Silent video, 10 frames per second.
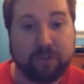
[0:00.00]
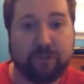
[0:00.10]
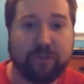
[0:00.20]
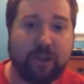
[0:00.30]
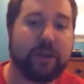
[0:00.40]

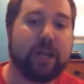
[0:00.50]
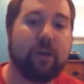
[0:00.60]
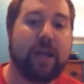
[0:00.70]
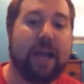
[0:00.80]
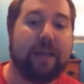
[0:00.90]
So there you
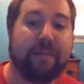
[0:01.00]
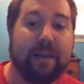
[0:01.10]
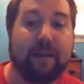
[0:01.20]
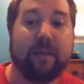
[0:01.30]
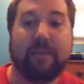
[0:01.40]
go,
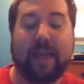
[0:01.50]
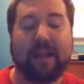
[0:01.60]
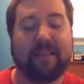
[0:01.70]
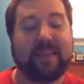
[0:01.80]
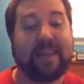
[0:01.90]
guys.
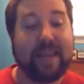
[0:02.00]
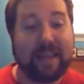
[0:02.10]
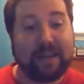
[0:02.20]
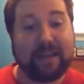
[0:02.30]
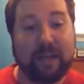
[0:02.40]
That's the
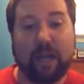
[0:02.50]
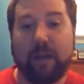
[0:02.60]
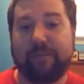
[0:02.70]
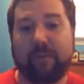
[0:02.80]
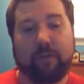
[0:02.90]
end
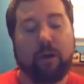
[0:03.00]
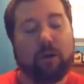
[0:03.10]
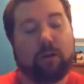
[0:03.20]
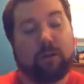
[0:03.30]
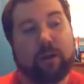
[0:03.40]
of
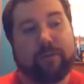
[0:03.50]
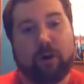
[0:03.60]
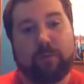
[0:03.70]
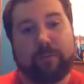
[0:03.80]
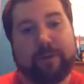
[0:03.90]
all of
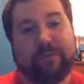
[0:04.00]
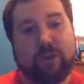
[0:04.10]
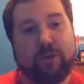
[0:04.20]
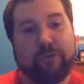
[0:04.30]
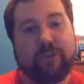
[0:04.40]
our
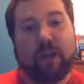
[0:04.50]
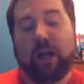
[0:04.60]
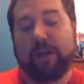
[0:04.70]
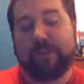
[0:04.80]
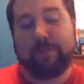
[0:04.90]
reviews
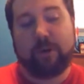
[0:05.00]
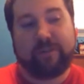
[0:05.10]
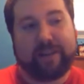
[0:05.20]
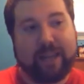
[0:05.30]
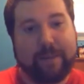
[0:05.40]
of the
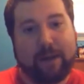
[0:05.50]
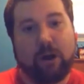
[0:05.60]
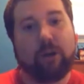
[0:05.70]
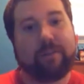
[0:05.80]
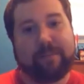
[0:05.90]
books that came out
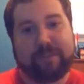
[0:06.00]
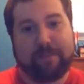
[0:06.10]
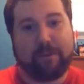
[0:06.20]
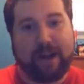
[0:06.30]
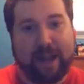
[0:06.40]
on
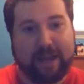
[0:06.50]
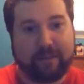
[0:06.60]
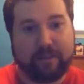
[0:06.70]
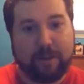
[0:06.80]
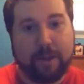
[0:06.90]
September
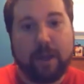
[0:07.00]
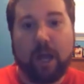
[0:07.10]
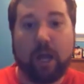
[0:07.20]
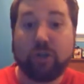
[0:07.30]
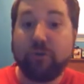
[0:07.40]
9th.
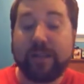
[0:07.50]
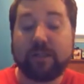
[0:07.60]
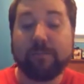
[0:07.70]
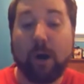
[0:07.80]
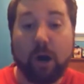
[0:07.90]
Tune in
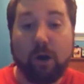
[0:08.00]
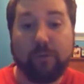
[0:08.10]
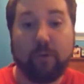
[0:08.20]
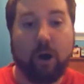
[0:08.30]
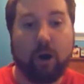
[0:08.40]
tomorrow
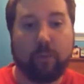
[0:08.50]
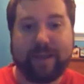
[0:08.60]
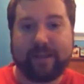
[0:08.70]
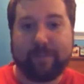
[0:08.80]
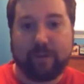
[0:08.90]
for our
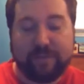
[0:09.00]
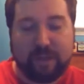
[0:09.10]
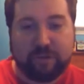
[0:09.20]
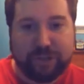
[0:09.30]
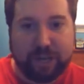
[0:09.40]
weekly
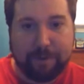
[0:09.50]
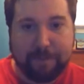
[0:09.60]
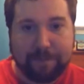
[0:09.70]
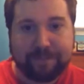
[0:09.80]
preview show.